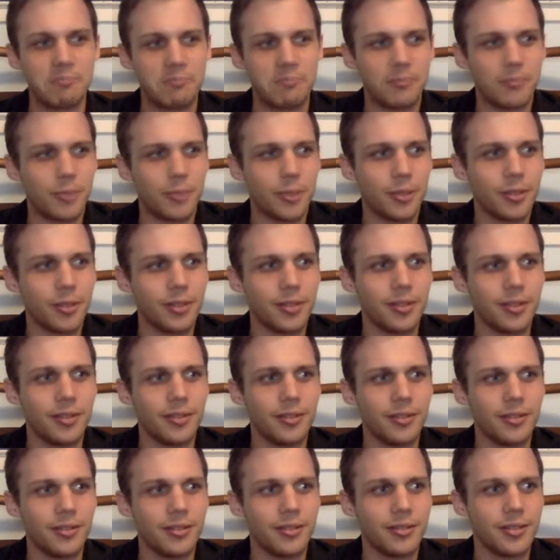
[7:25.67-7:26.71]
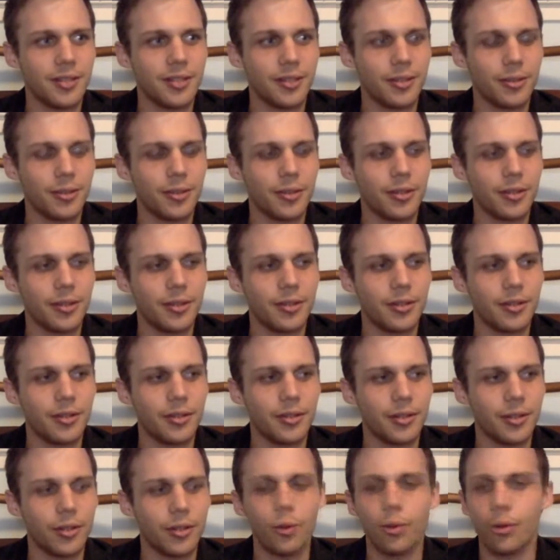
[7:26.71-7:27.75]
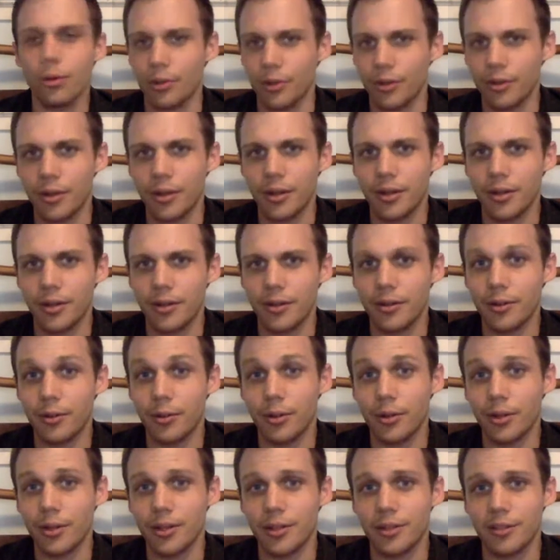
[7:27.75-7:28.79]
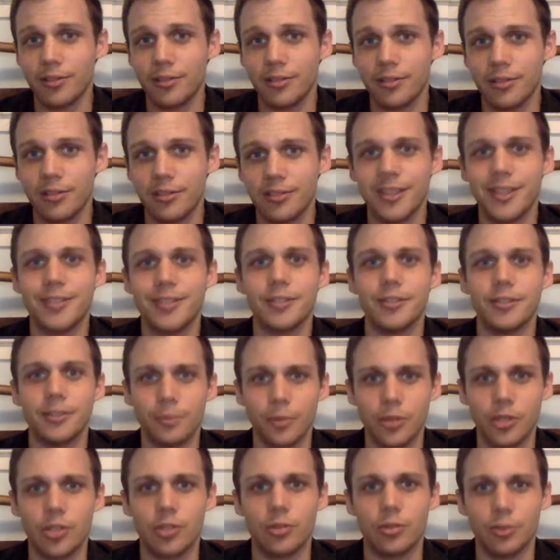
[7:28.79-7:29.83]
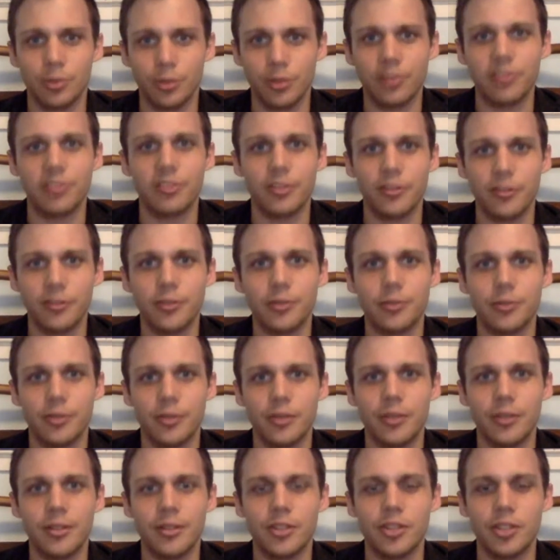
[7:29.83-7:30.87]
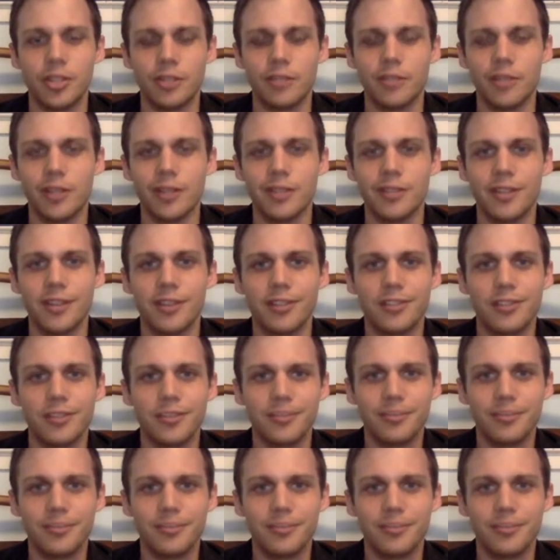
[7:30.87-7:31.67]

really the you know the the goal uh, or at least the standard at which you hold yourself to achieve that task.